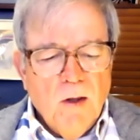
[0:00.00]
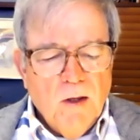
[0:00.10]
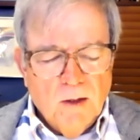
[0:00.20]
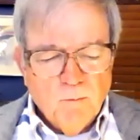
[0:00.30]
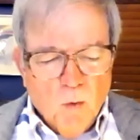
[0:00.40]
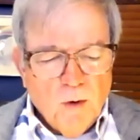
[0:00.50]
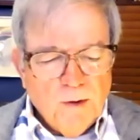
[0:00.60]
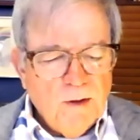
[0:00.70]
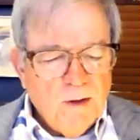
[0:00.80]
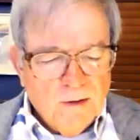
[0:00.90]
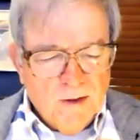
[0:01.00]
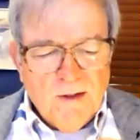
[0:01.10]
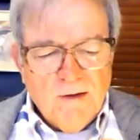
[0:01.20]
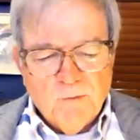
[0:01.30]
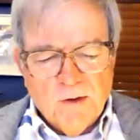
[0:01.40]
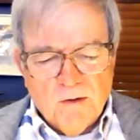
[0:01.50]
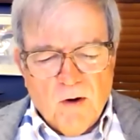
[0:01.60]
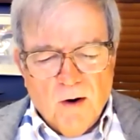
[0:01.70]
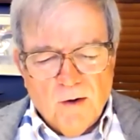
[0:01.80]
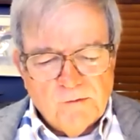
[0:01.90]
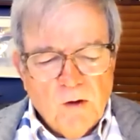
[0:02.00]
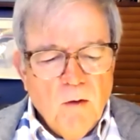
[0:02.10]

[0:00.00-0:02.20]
In morning and evening cars,